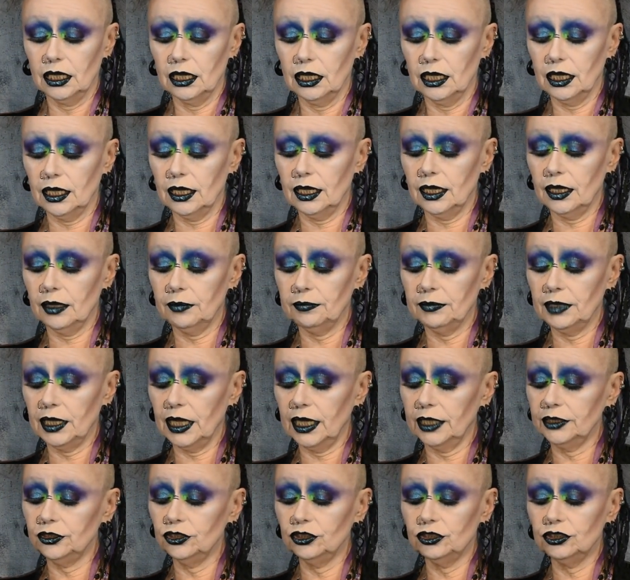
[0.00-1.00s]

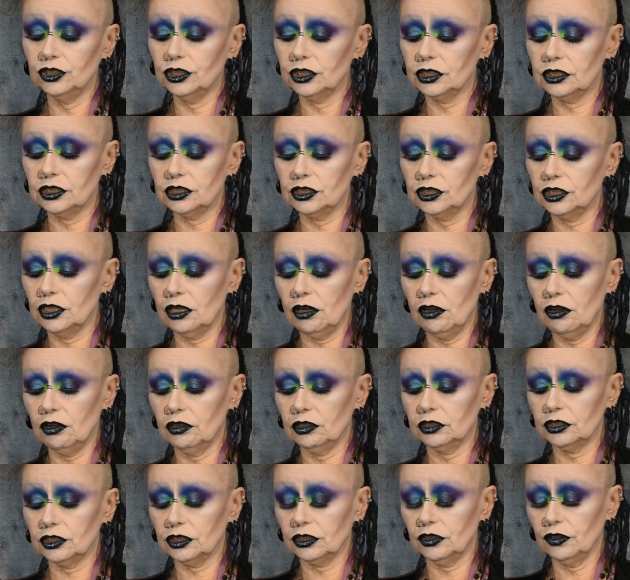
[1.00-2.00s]
And you just
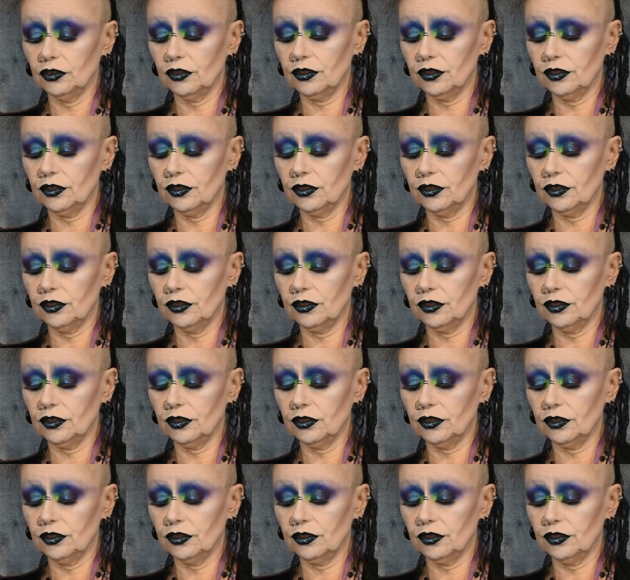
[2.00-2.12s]
start